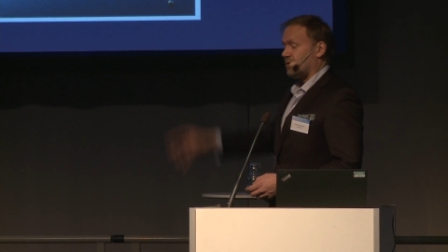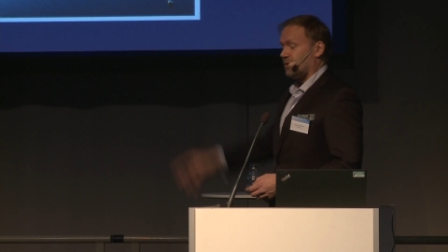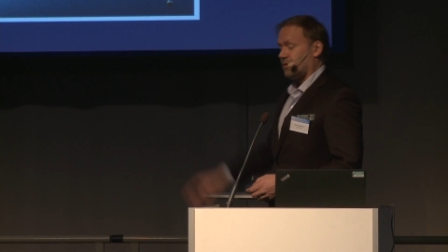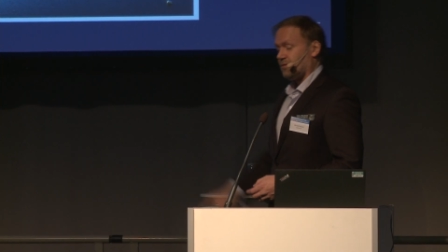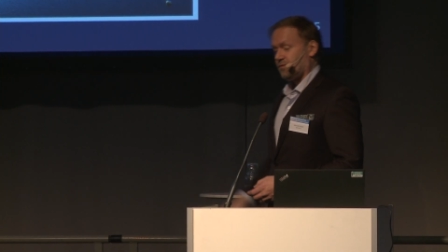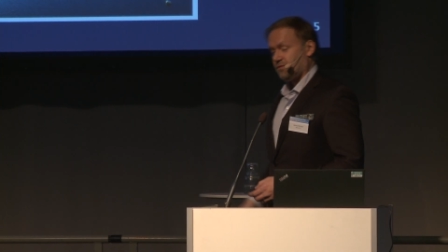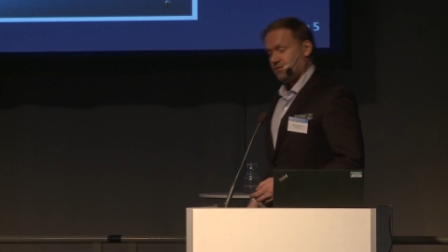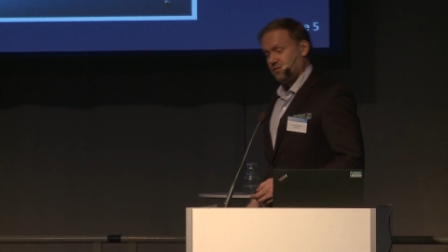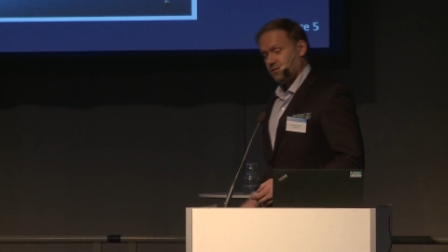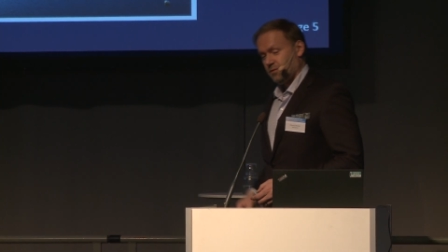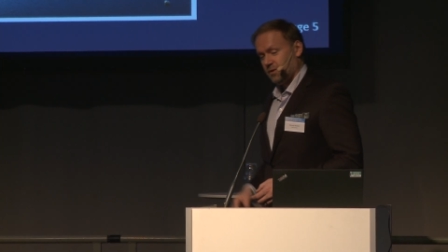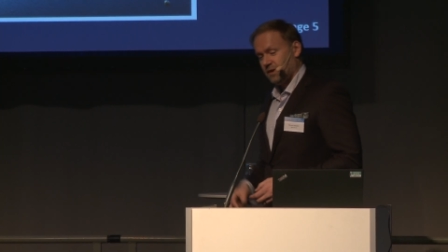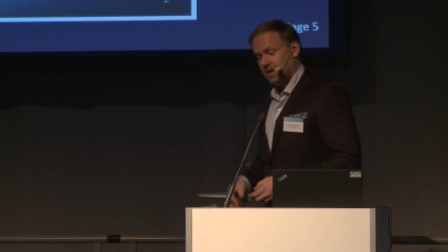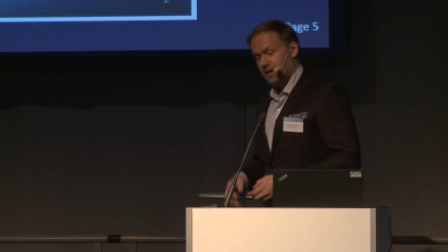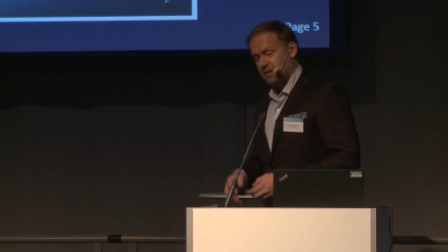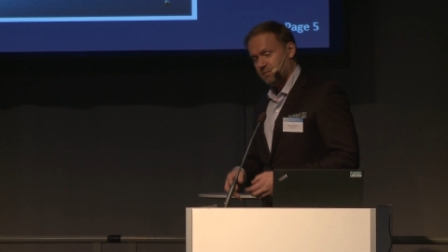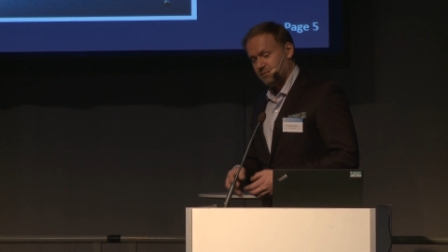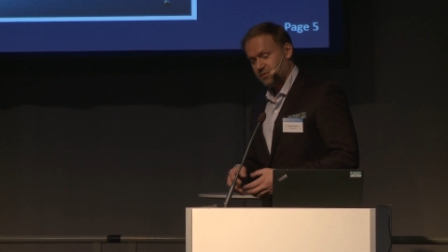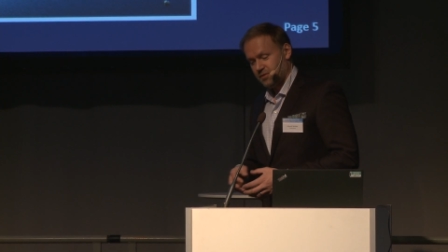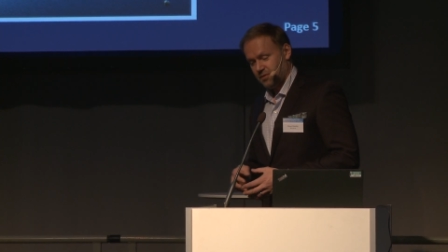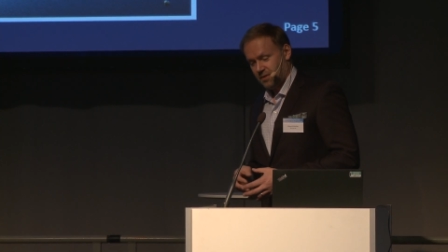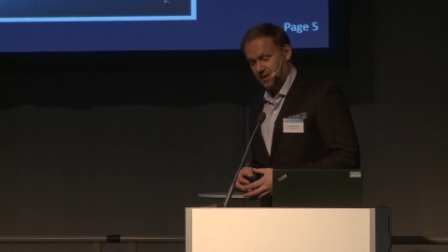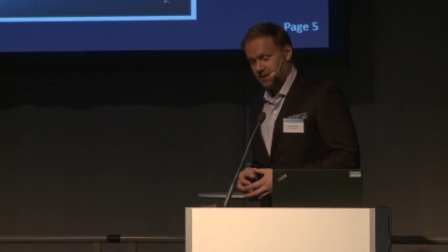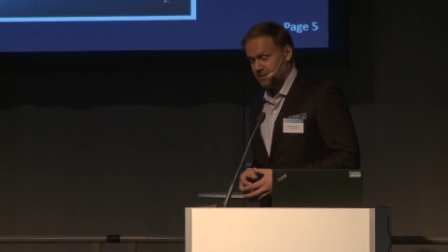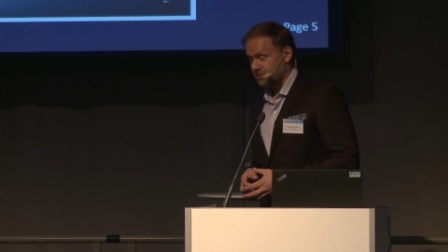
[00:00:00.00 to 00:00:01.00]
of what I'm
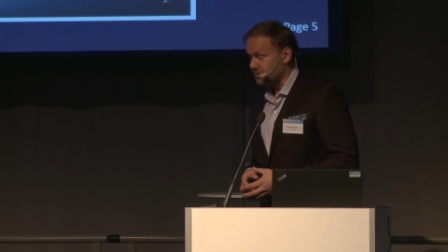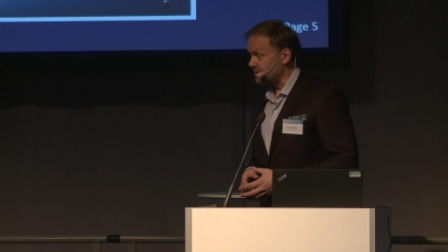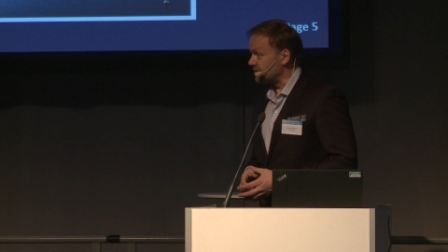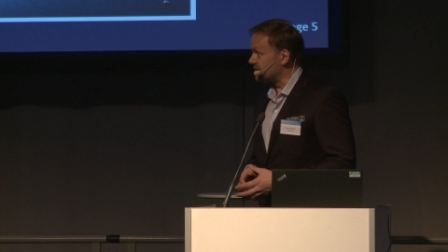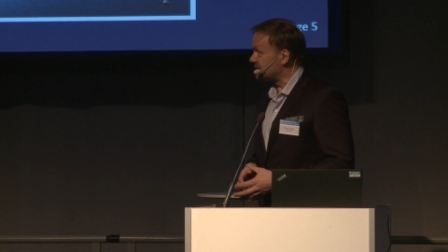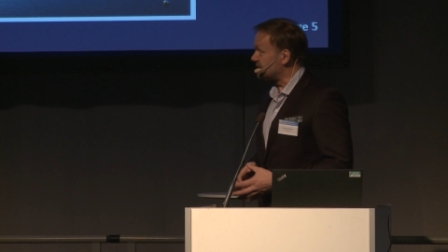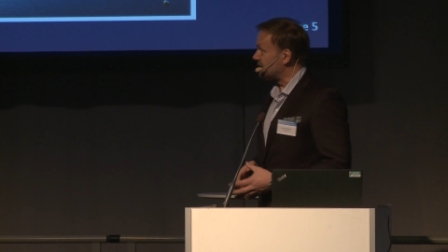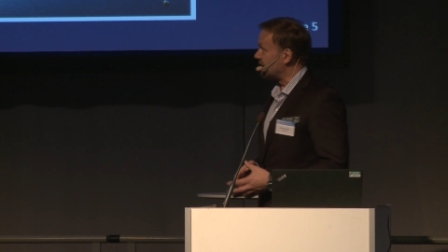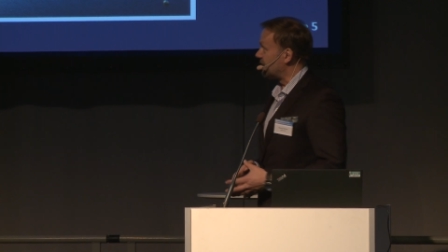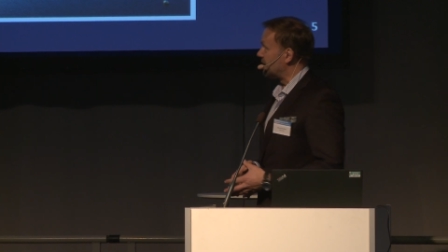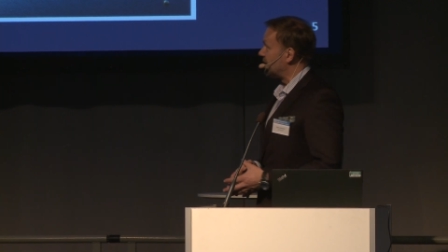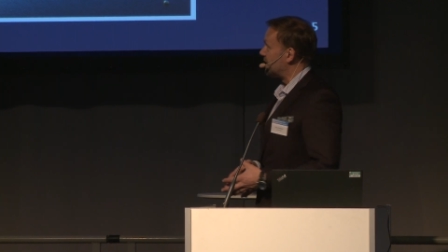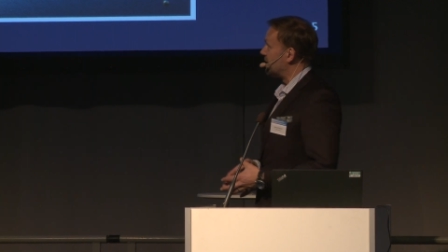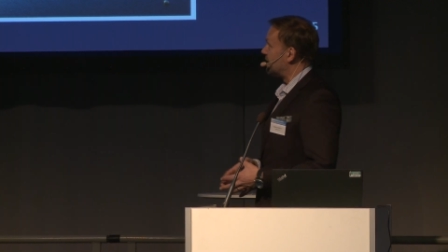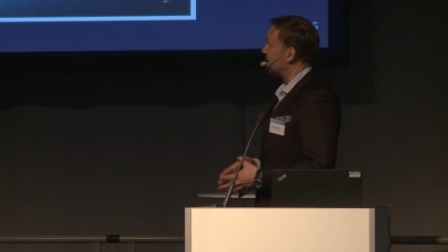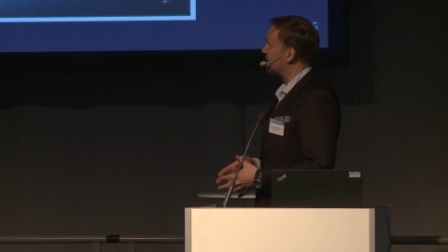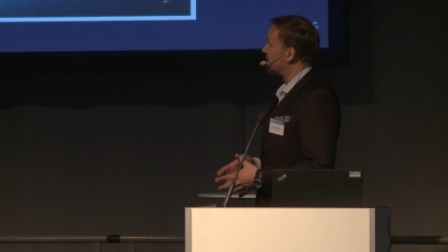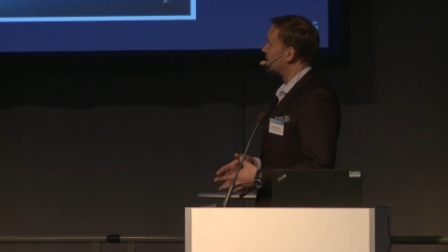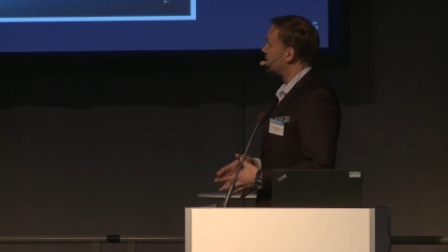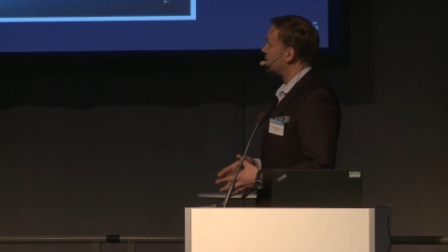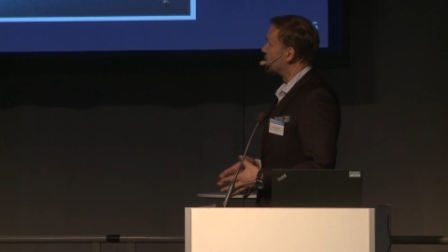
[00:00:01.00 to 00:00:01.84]
trying to say.